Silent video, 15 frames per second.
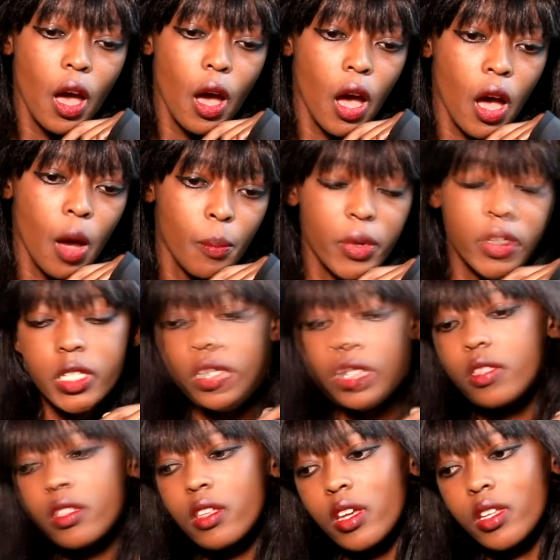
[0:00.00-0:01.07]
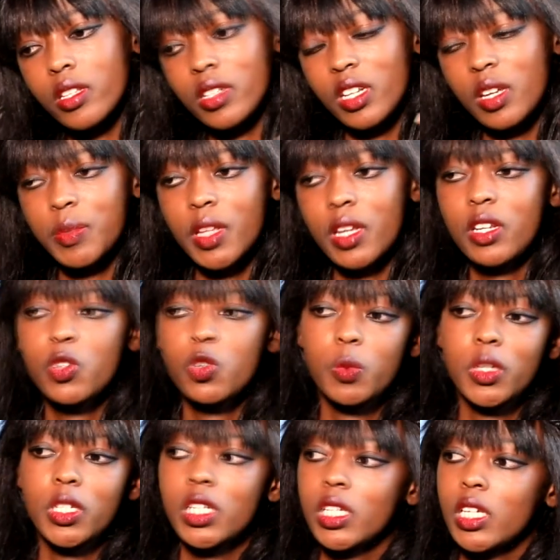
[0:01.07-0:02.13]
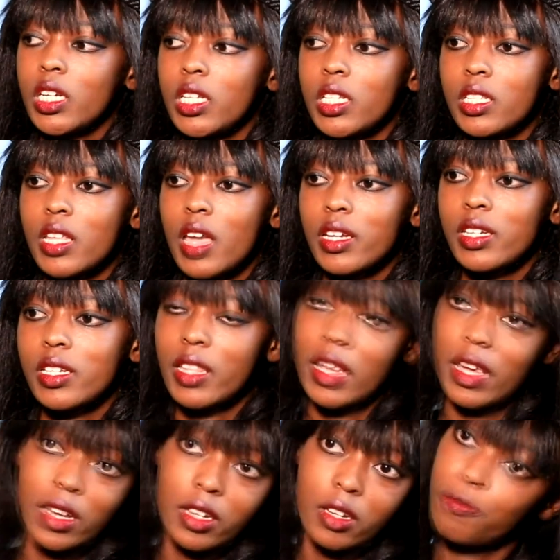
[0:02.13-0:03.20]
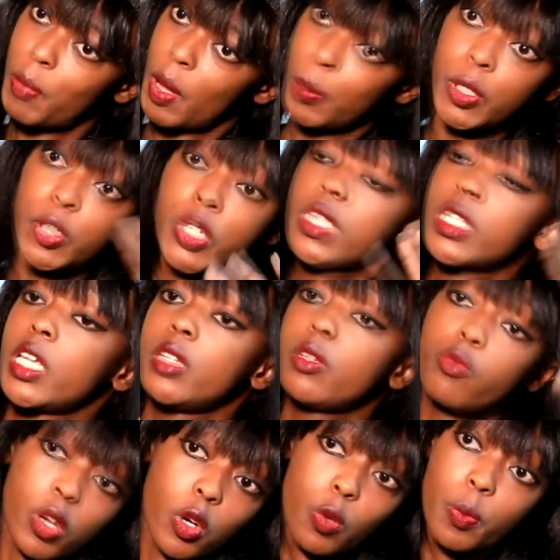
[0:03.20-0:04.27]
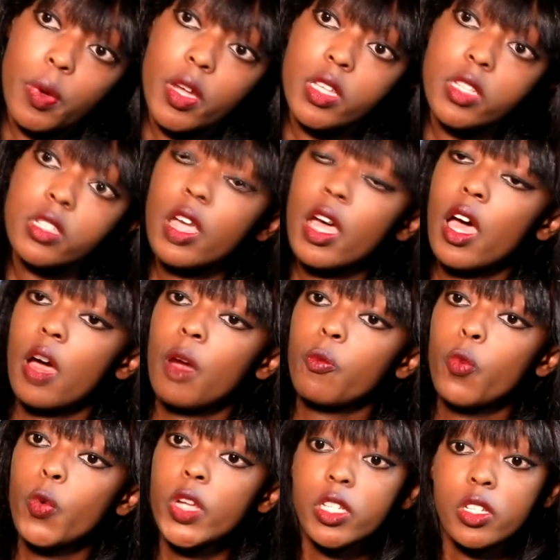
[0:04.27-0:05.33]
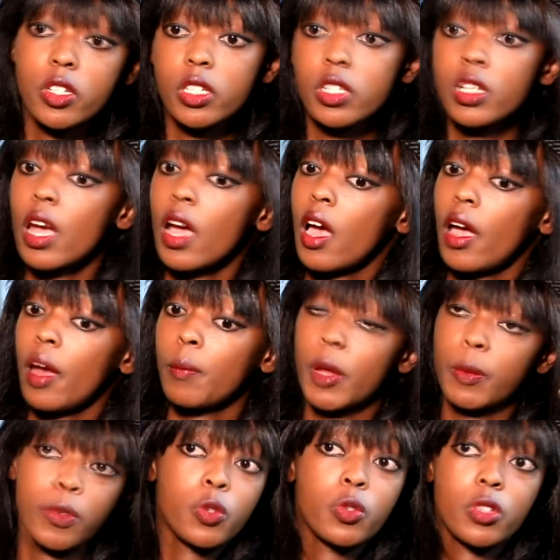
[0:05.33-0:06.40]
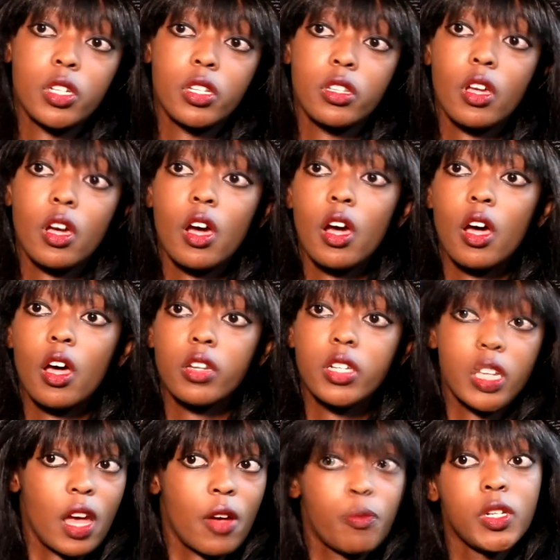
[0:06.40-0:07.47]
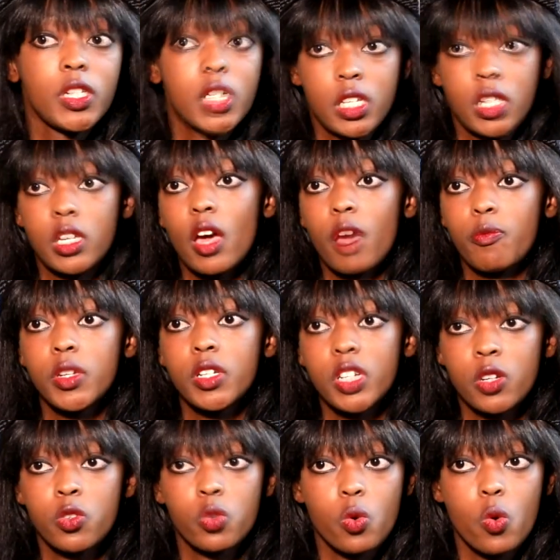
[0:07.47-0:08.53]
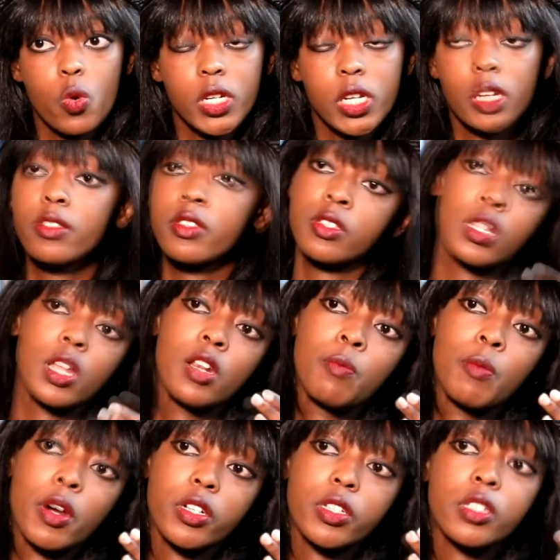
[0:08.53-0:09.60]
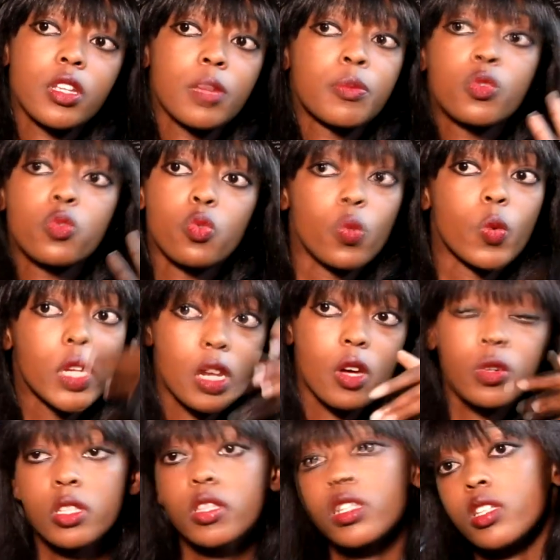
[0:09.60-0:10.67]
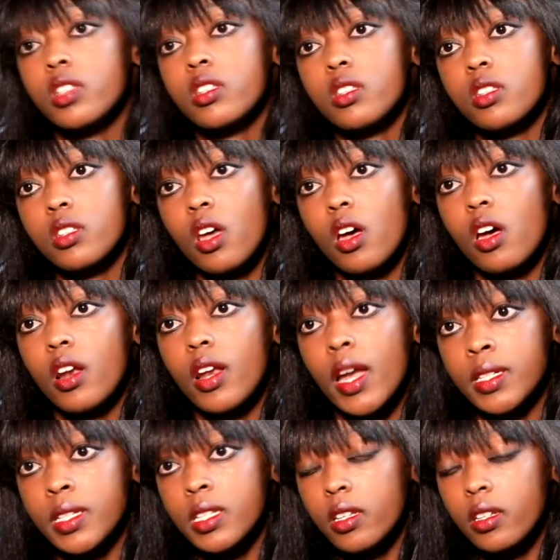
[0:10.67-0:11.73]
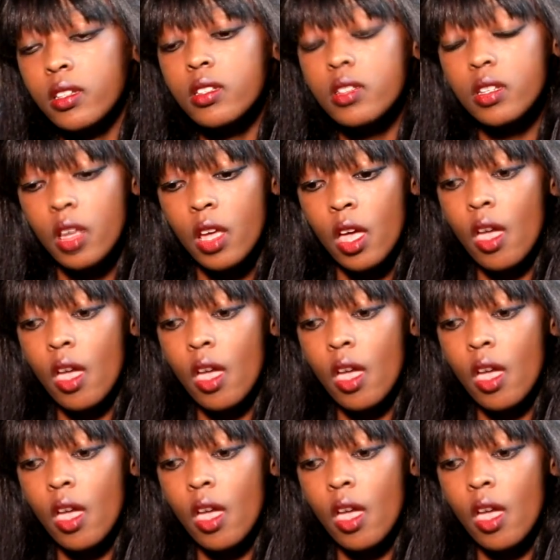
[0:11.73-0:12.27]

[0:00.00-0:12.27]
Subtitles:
I'd say the steps that need to be taken is that the publishers and developers, which I am happy to say that I've been trying to take these deliberate steps to weed out this nonsense.